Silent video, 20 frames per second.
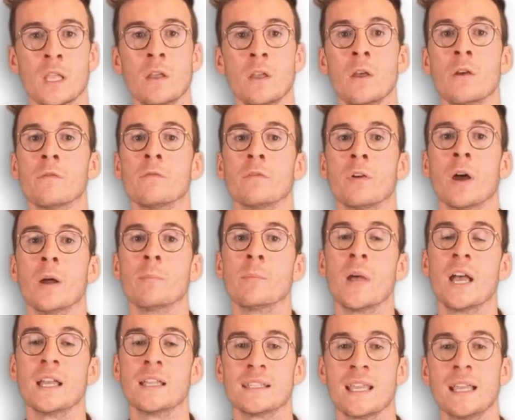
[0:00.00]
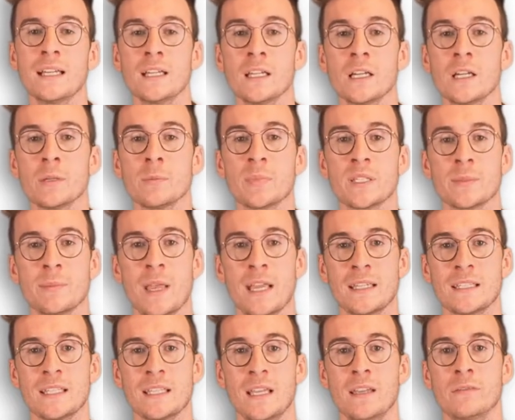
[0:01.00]
From a technical
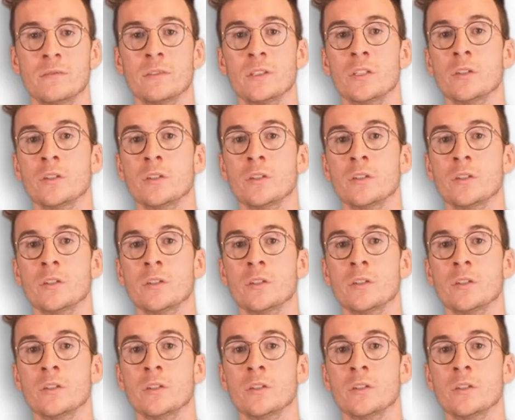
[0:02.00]
perspective,